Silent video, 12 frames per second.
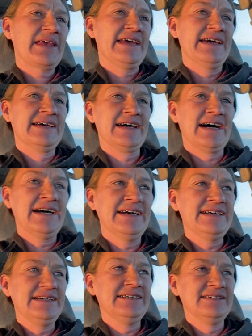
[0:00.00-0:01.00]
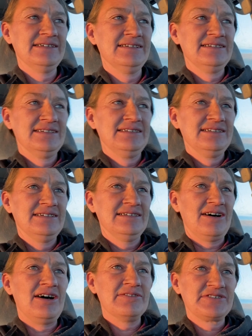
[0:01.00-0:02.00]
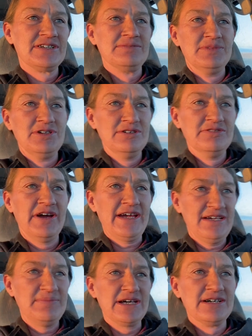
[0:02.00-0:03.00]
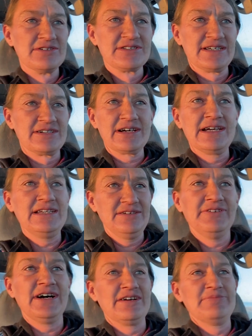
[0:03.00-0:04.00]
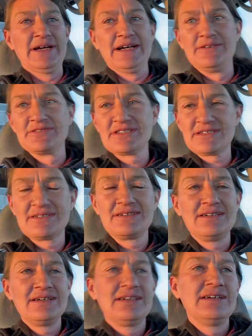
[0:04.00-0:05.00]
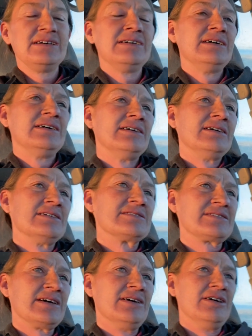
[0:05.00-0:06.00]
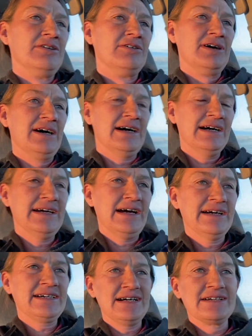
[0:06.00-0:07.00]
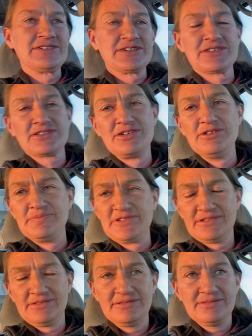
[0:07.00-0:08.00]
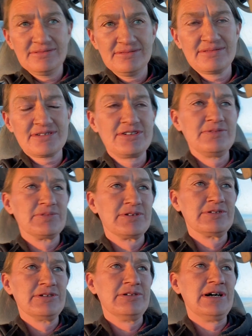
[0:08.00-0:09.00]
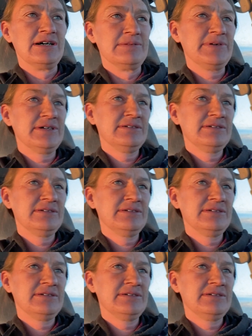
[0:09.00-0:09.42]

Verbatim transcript: and I often move hay bales that are 85 pounds. So I kind of just scooped Bruno up.